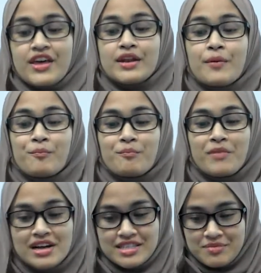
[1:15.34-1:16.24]
That
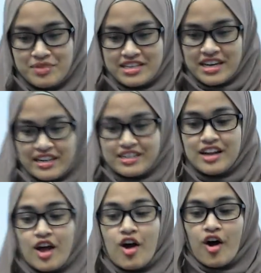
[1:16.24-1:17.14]
must be done,
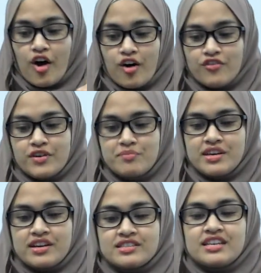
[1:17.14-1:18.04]
often
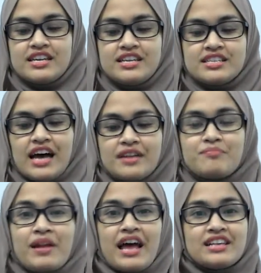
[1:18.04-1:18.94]
because it is
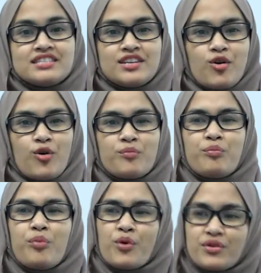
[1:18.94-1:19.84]
unpleasant or
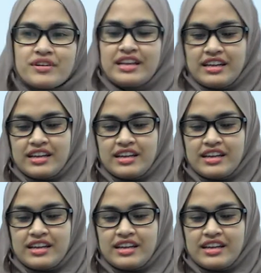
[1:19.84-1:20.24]
boring.